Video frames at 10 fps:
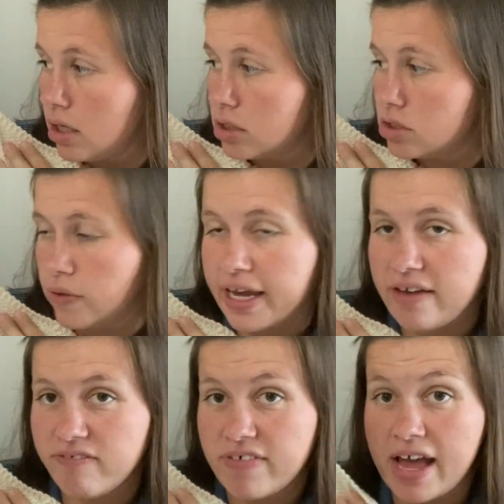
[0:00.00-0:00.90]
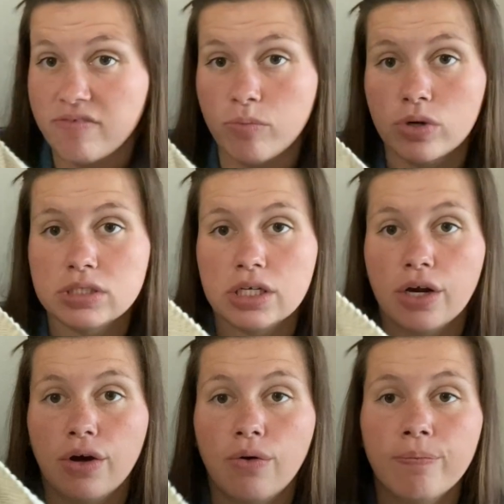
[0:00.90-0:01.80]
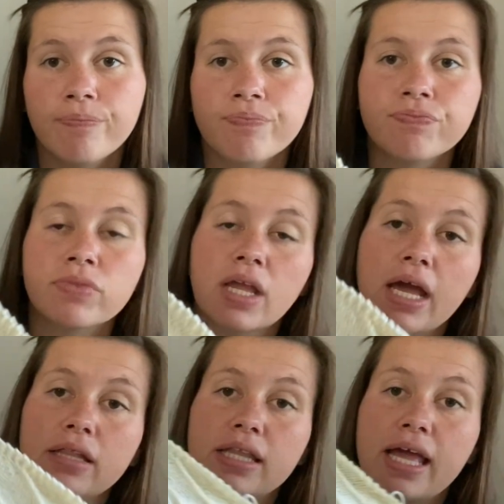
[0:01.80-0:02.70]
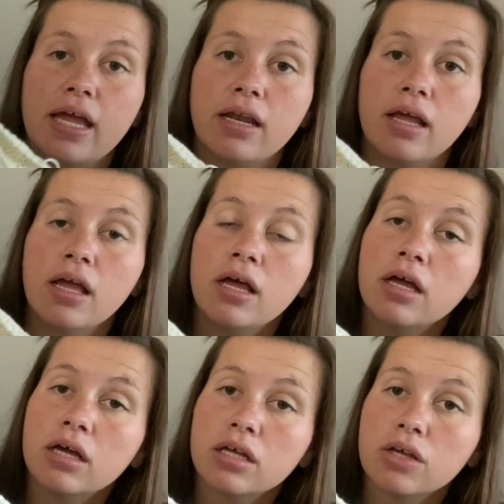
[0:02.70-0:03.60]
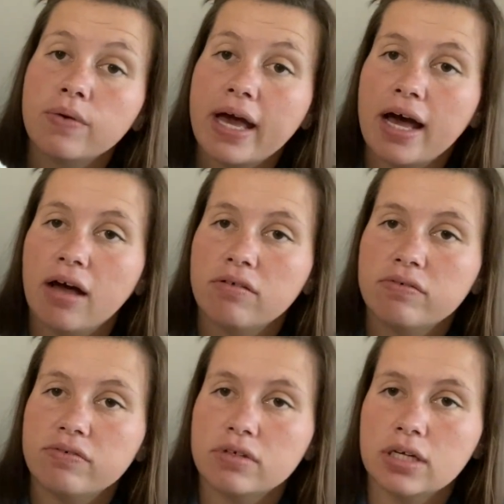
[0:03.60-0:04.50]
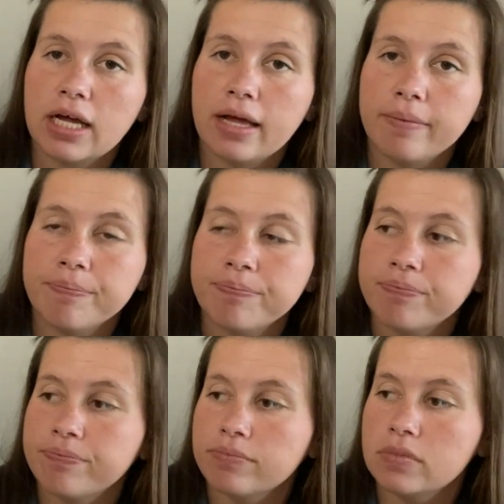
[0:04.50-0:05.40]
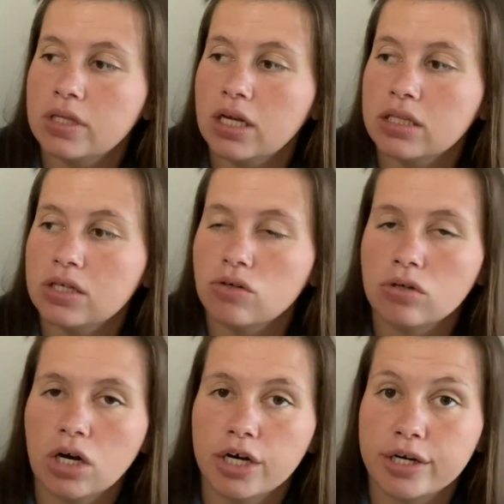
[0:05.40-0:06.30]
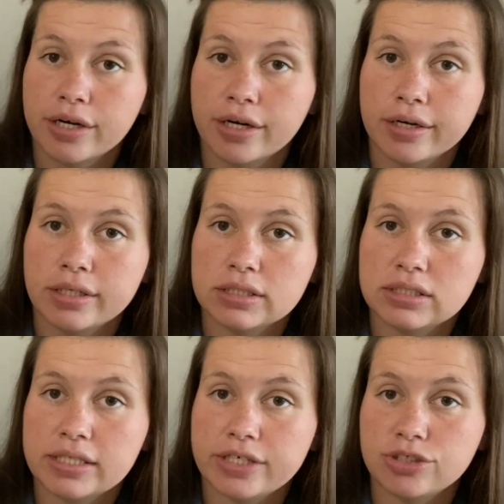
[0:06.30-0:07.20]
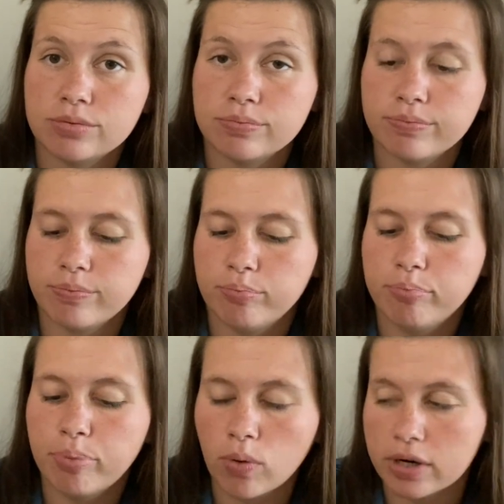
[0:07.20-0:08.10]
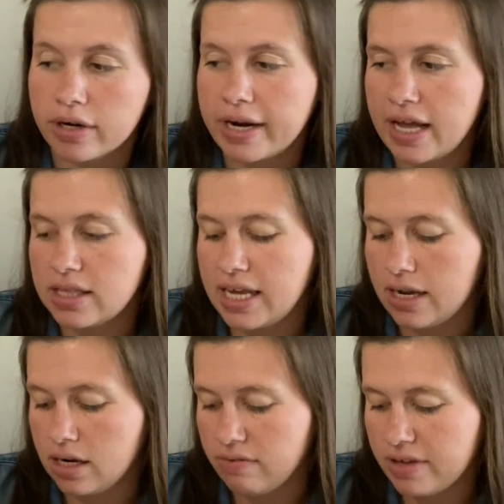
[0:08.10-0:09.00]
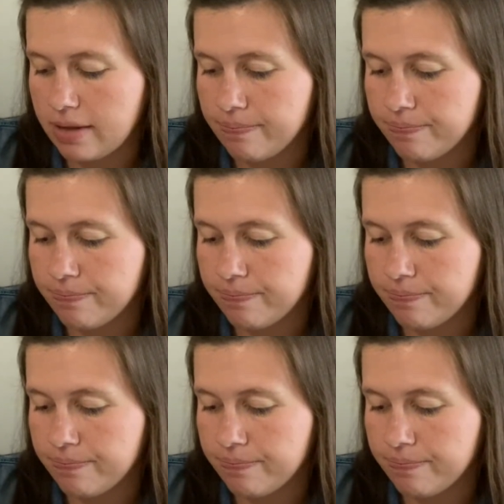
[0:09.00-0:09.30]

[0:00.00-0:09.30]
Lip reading: So I have 5 more to go, and then you have a little garter stitch border at the end of it.